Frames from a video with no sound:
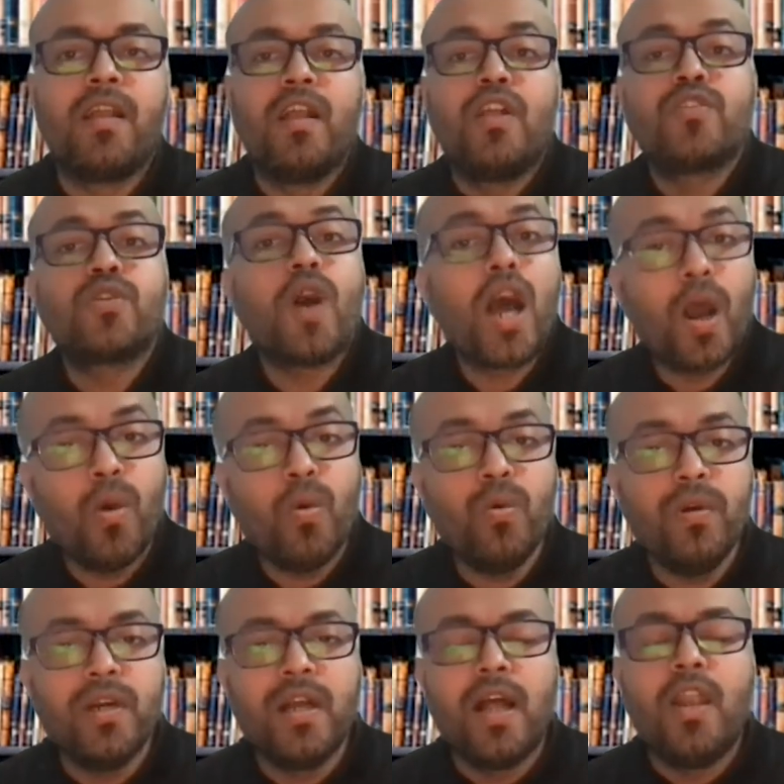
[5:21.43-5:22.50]
So, how
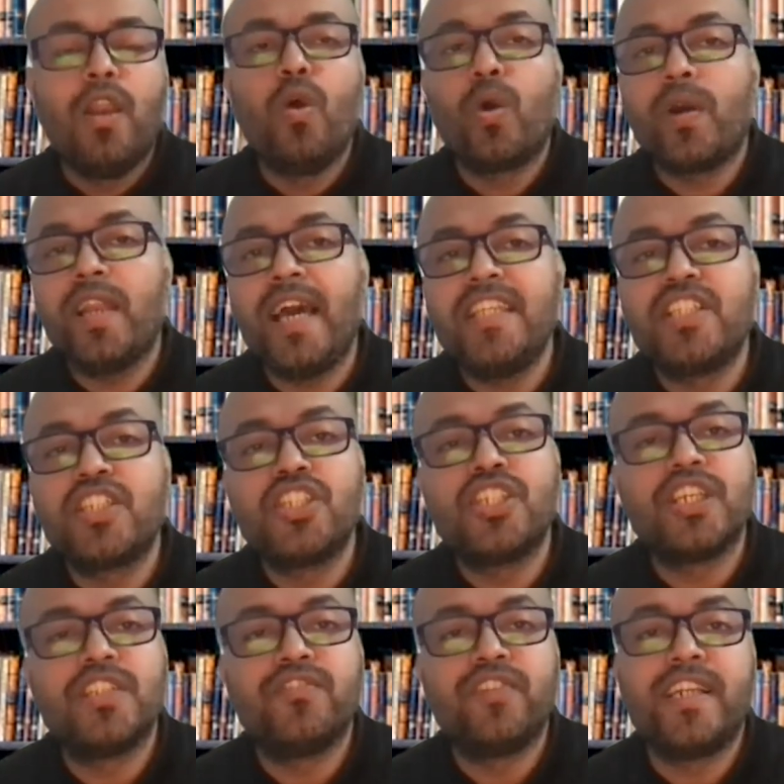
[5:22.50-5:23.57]
localization
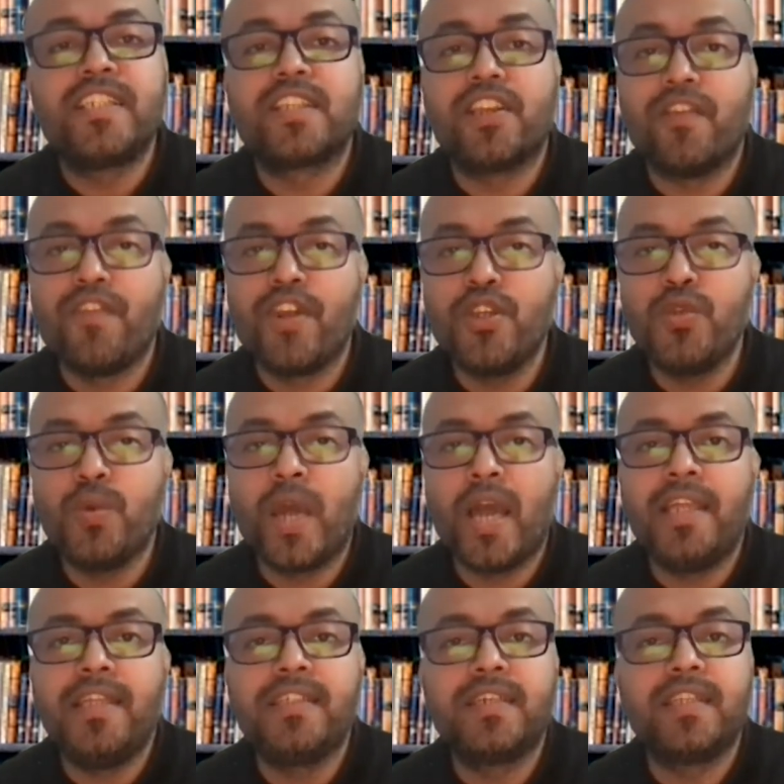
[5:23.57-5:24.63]
generates revenue
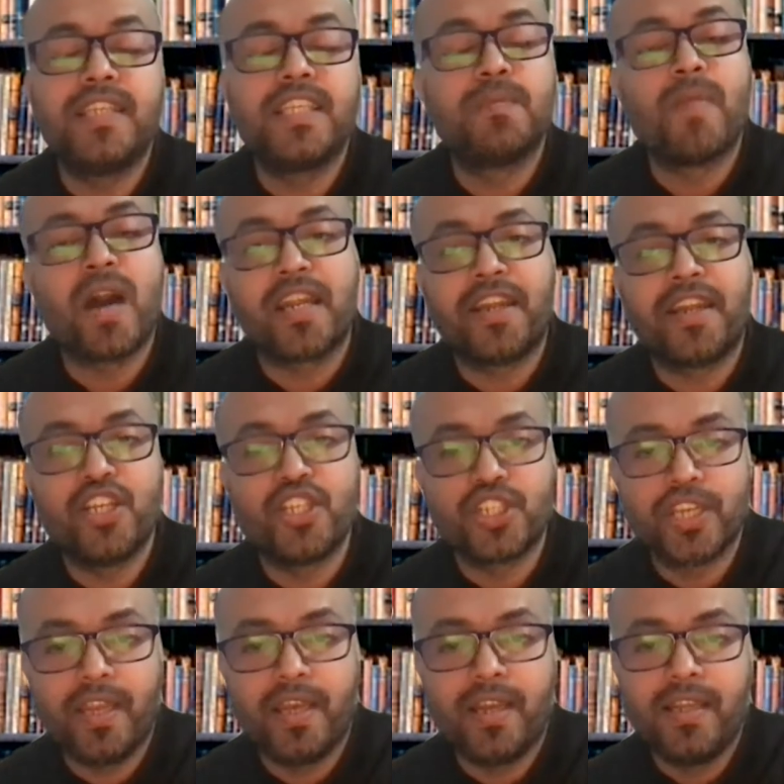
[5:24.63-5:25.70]
and increases market
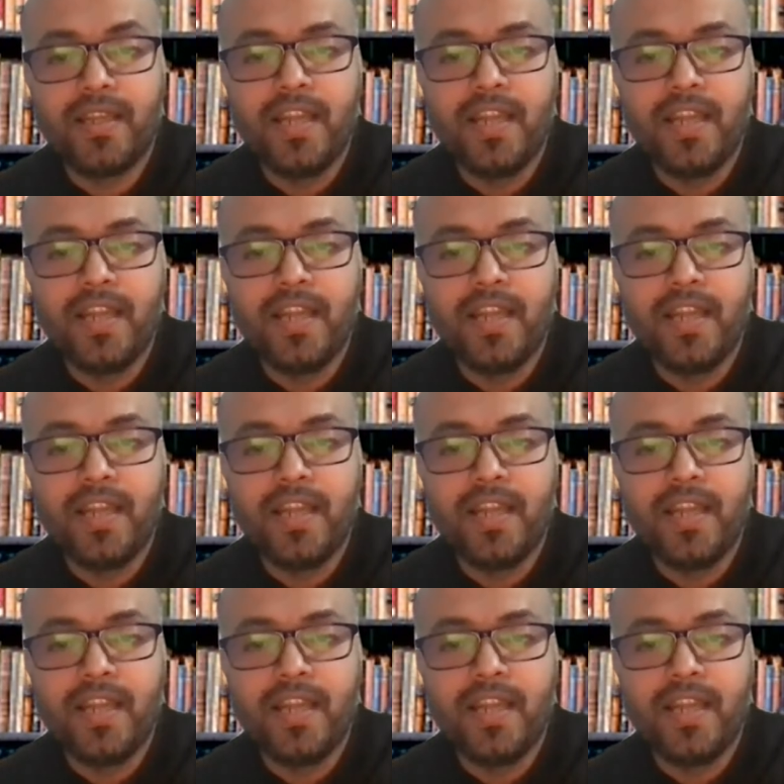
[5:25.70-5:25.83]
share?